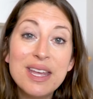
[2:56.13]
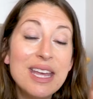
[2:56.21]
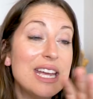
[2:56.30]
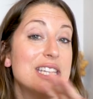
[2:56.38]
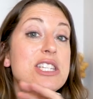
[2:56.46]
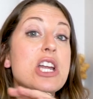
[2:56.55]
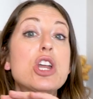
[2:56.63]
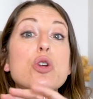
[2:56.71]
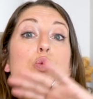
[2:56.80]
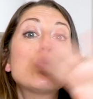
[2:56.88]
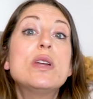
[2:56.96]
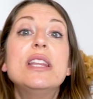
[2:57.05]
It's not a
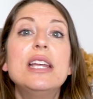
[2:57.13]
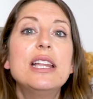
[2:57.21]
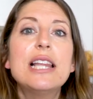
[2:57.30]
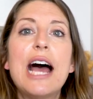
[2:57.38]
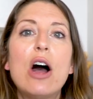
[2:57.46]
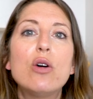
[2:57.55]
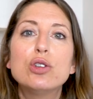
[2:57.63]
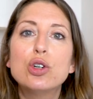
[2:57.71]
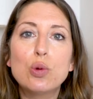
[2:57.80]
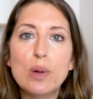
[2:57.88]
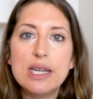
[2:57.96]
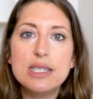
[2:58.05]
really loud,
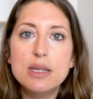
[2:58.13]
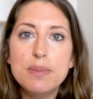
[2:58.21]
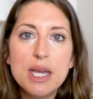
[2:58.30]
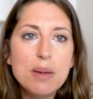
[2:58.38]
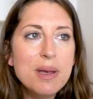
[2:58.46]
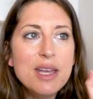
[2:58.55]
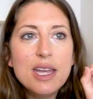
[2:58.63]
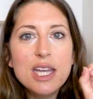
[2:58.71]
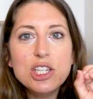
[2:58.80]
crazy beep.